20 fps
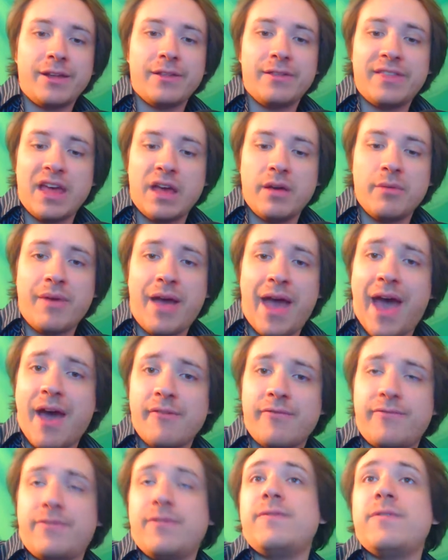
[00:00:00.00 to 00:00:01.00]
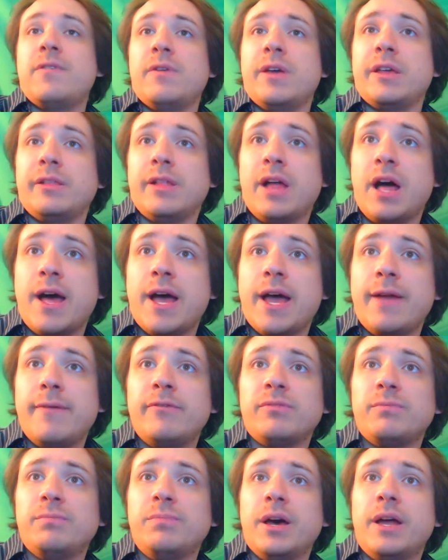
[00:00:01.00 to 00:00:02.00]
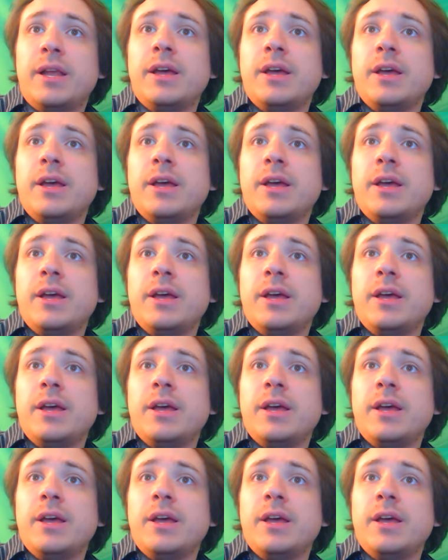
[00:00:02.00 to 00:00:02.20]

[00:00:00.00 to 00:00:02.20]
them have fulfilling lives, but